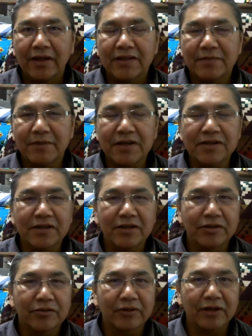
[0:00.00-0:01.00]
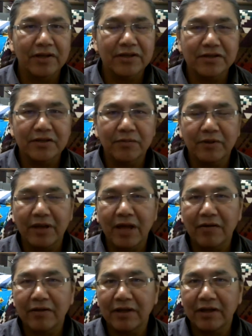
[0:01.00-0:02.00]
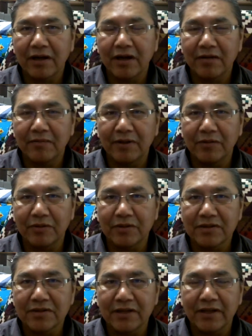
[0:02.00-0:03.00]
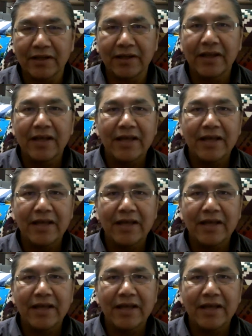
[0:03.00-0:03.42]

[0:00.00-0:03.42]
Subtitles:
especially your relationship with how the economy works and